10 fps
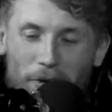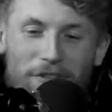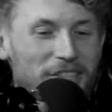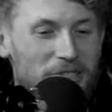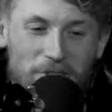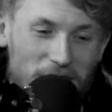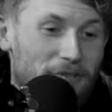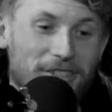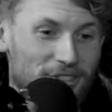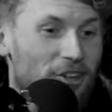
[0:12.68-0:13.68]
professional
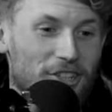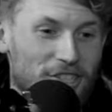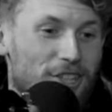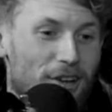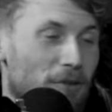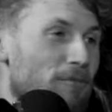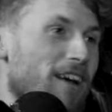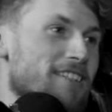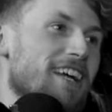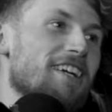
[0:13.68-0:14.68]
chef is not going to serve up
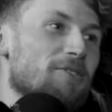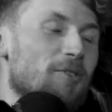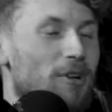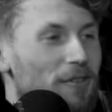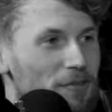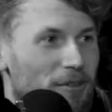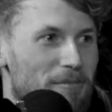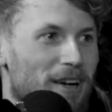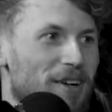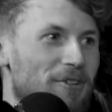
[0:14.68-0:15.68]
rice cake, so I'm going to have to bring my